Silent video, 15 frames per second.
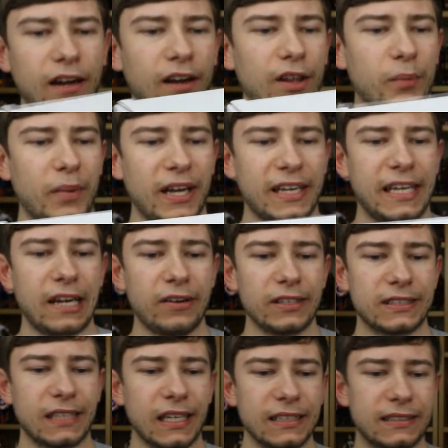On the back here
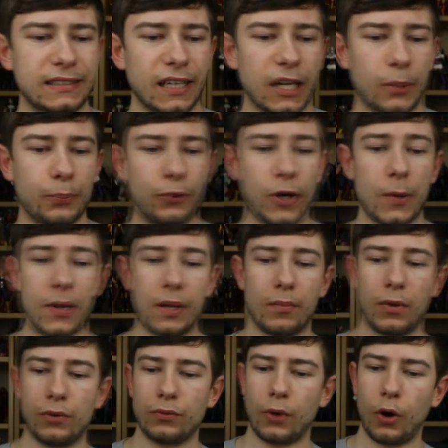it says
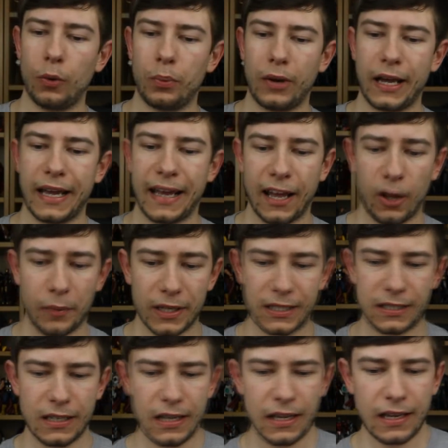premium roleplay
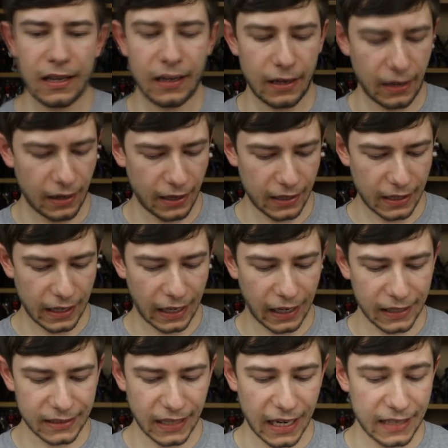helmet. It
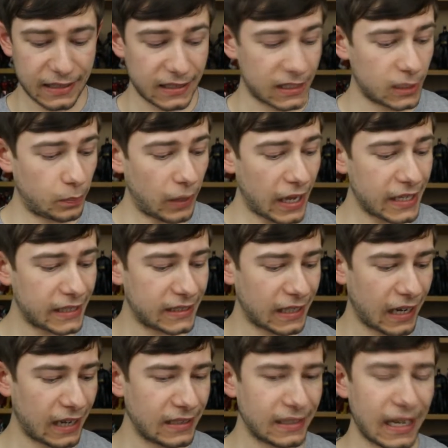has a display
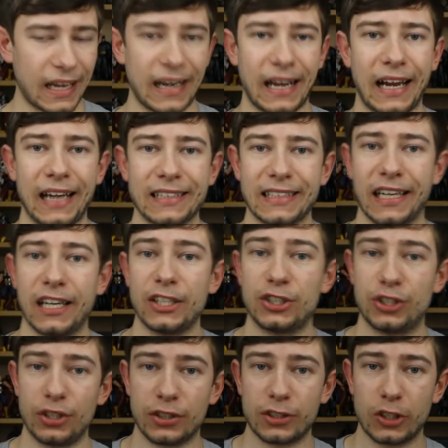stand and it has an
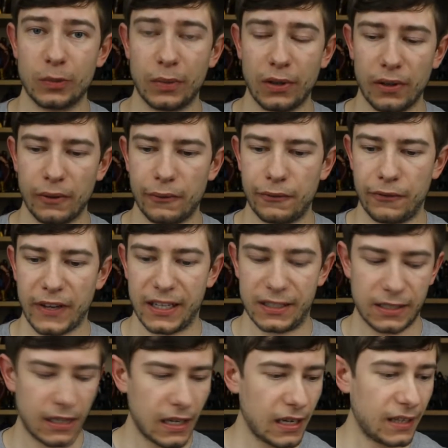adjustable
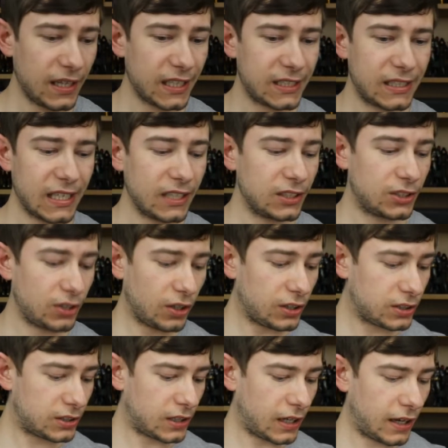fit. This thing
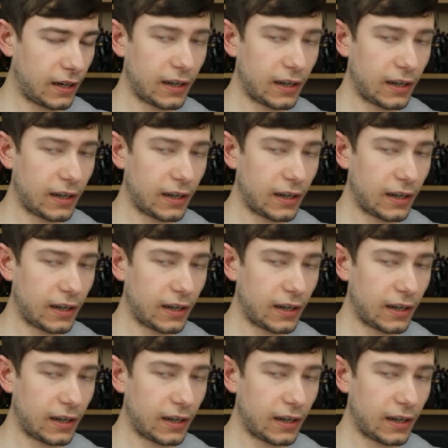does